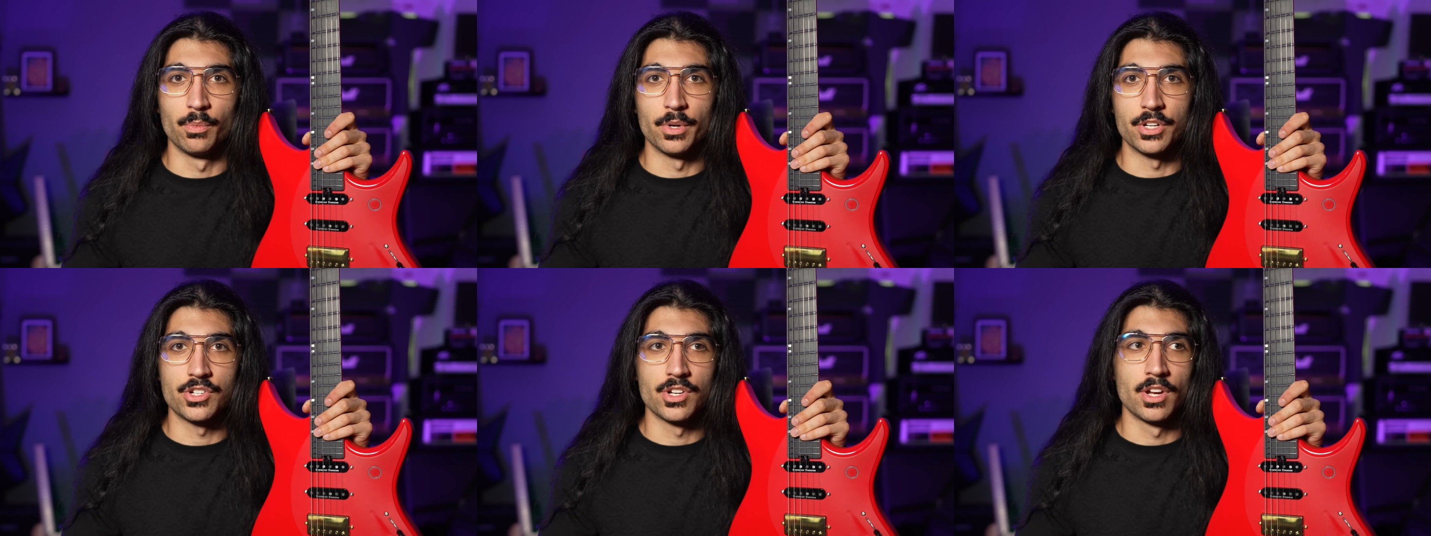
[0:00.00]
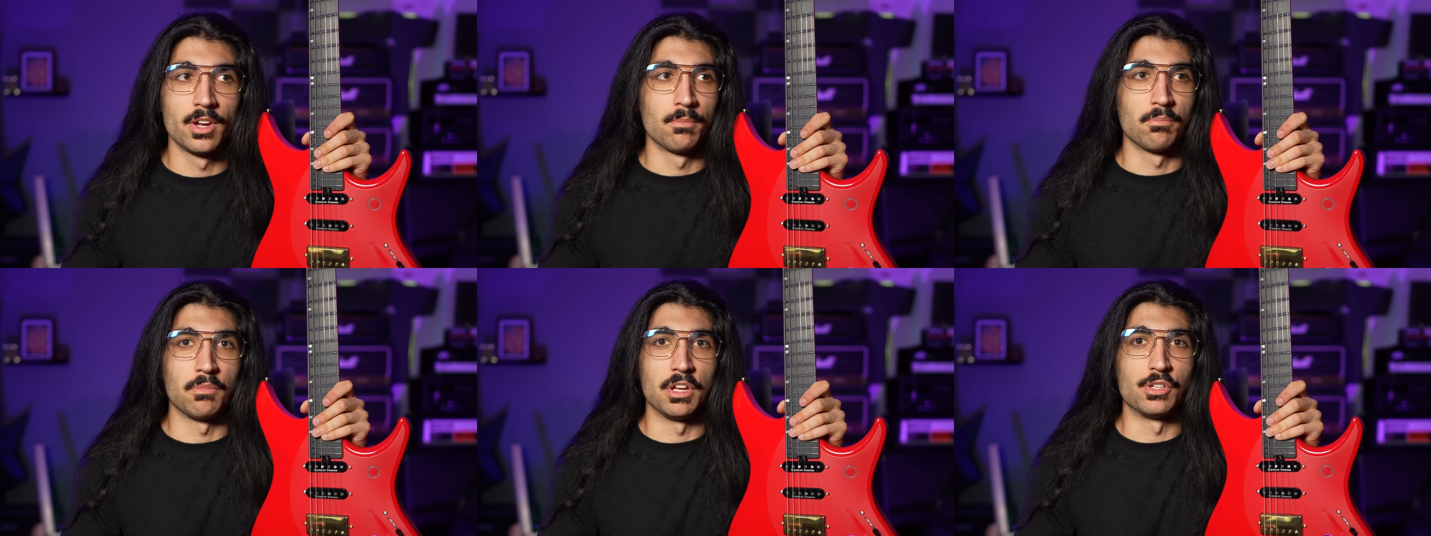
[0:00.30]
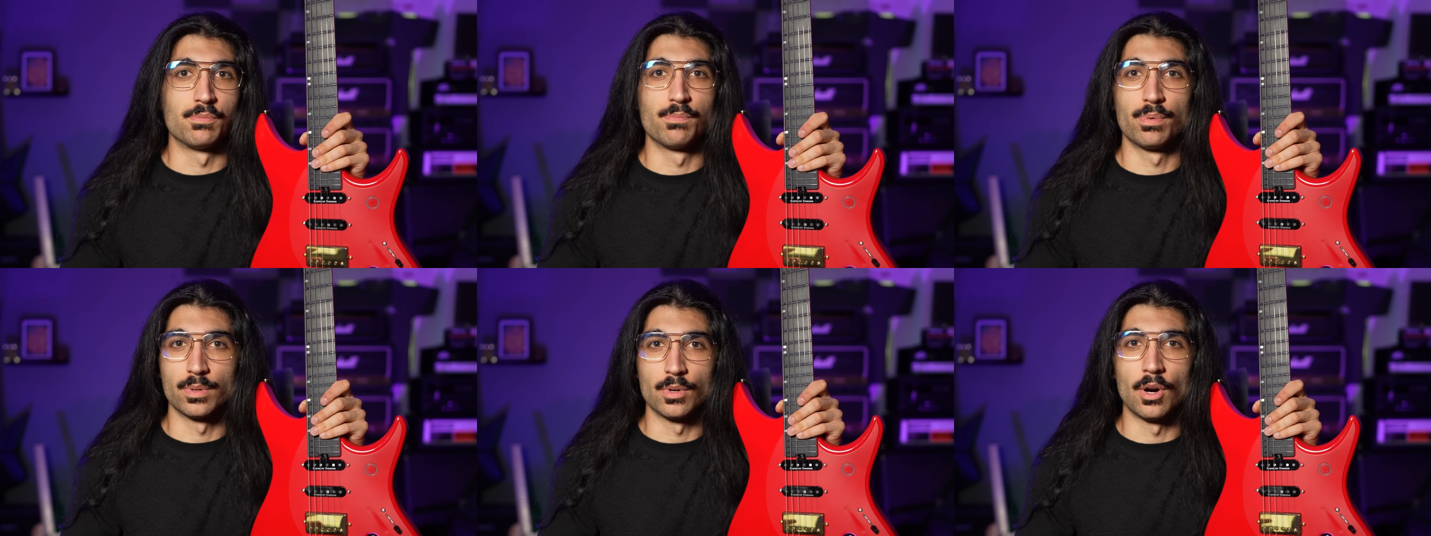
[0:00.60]
which is
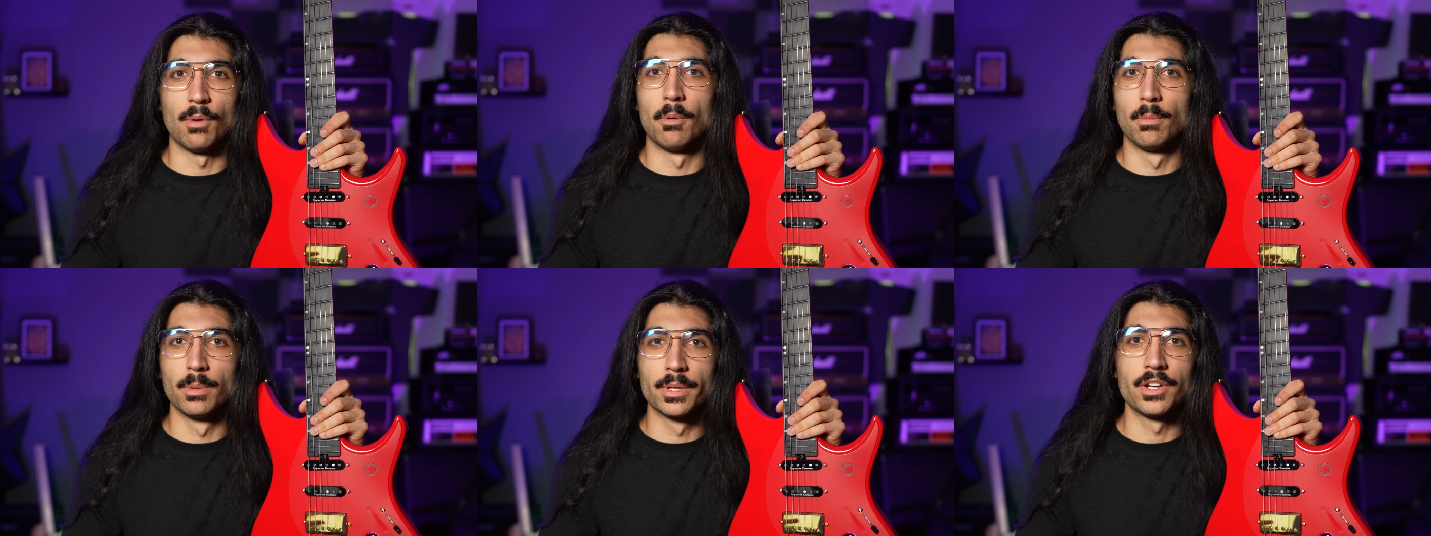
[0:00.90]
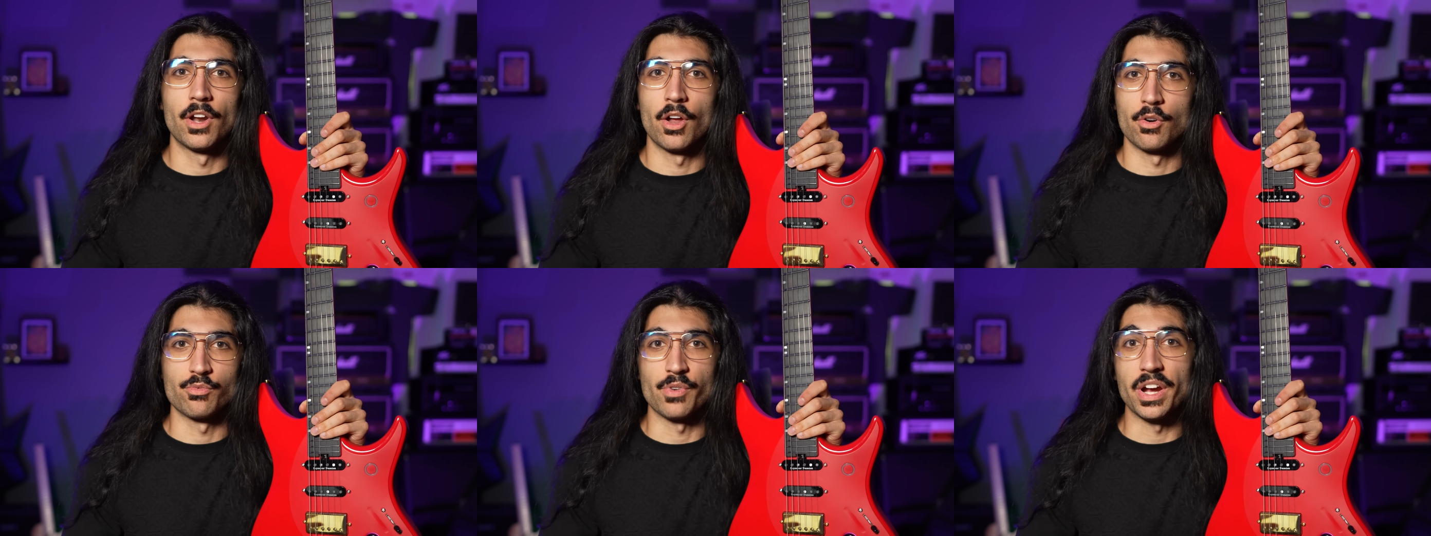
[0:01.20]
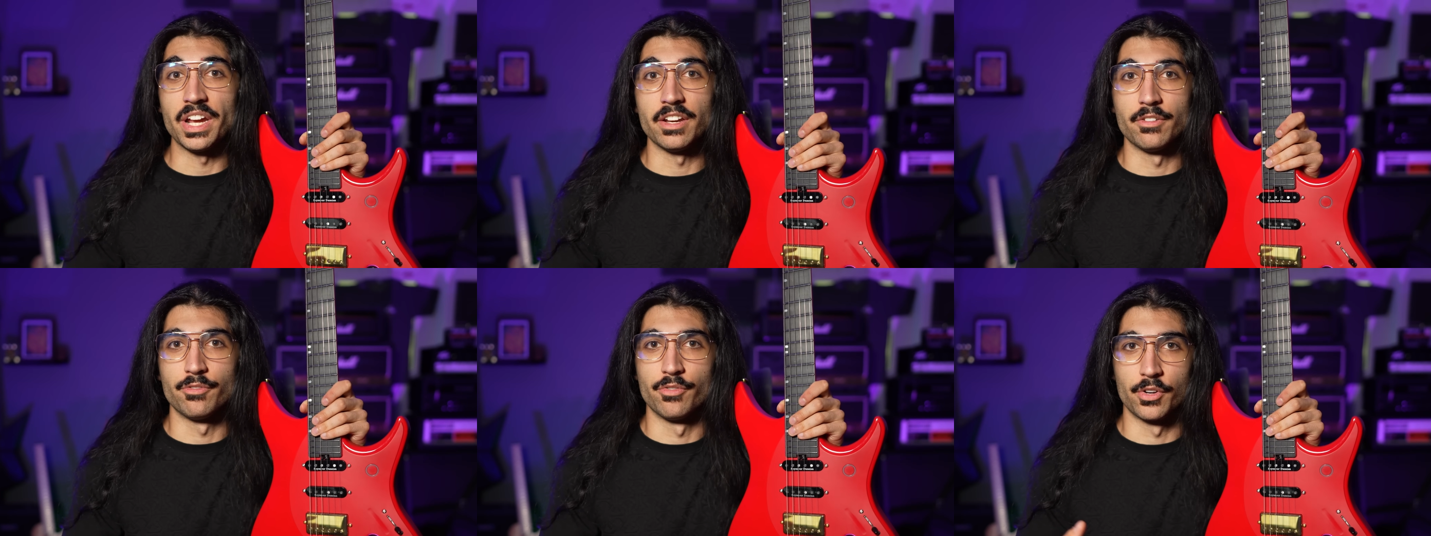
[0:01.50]
probably not
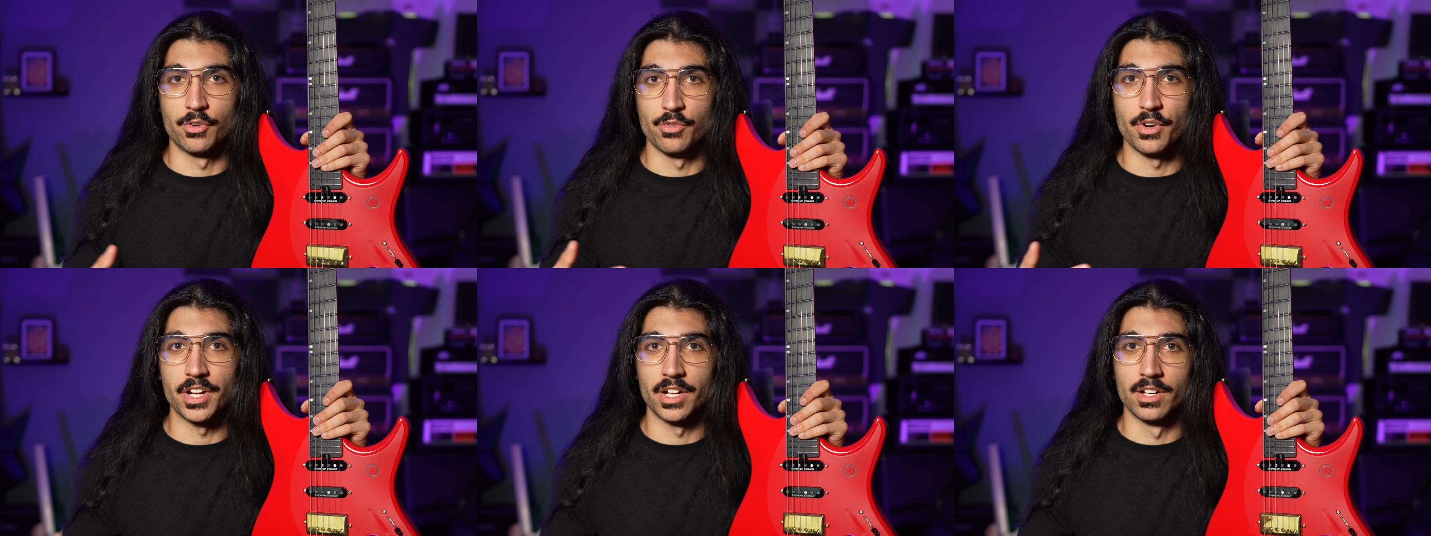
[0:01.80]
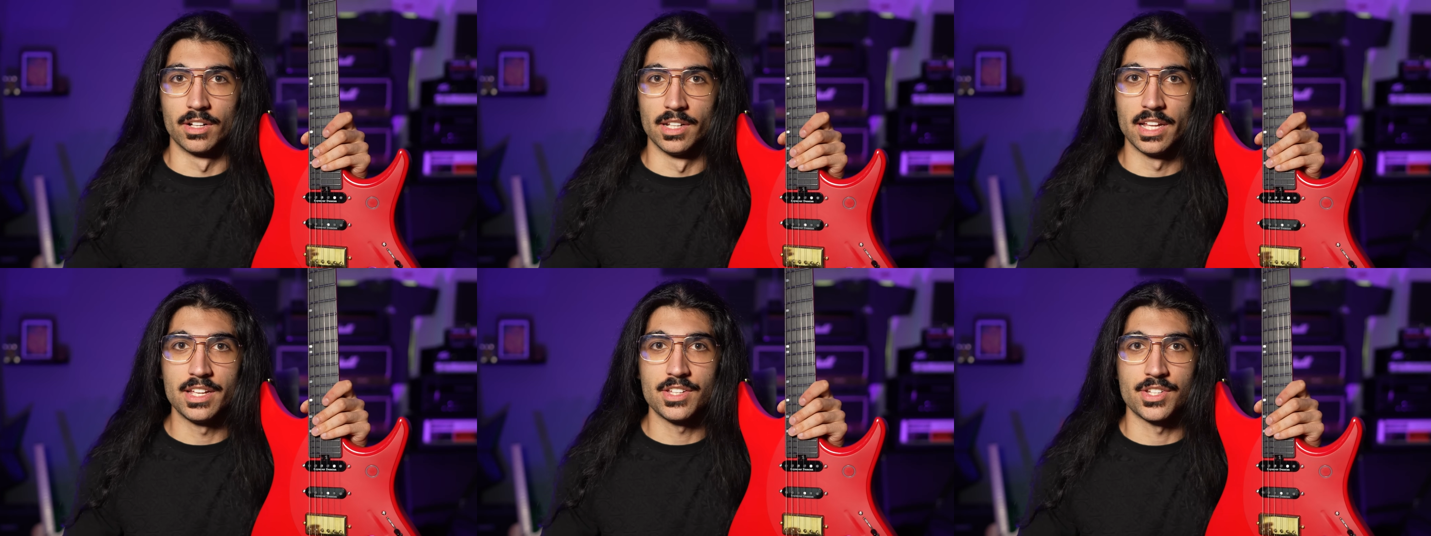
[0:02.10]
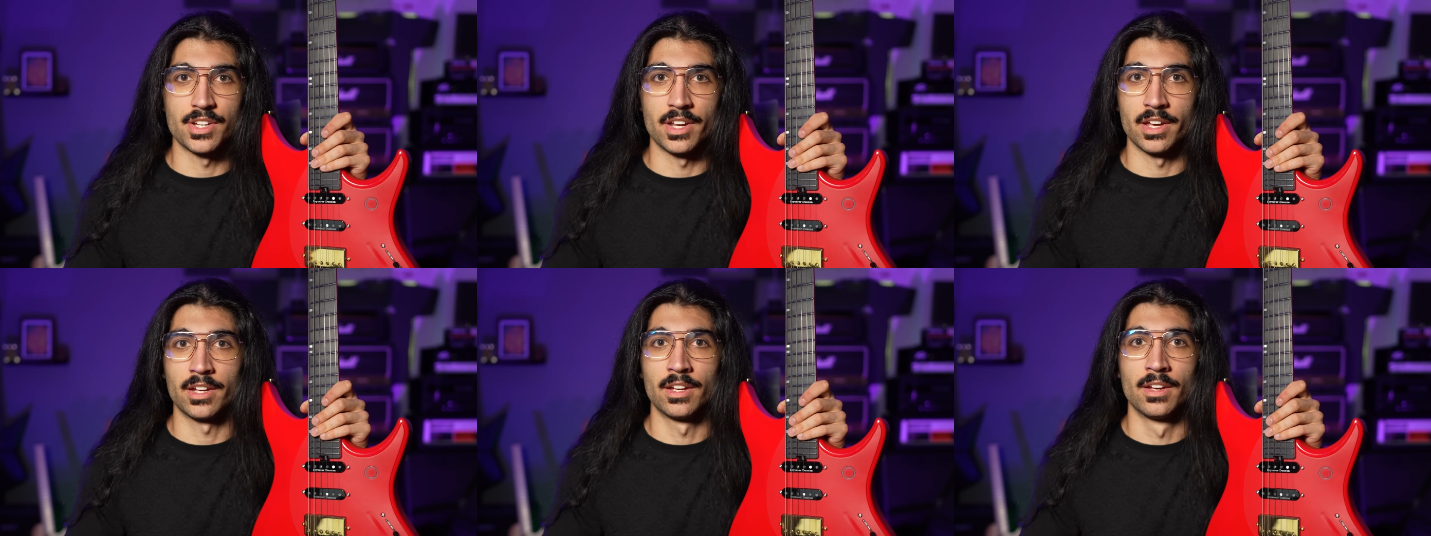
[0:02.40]
rated for critical
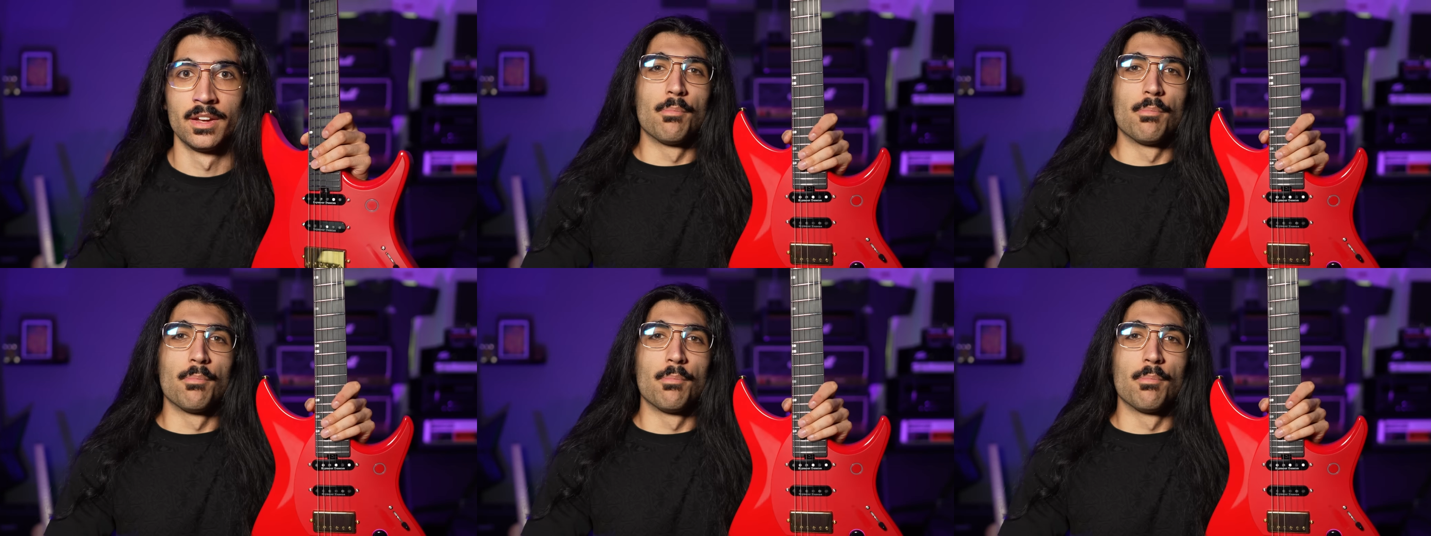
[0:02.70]
listening.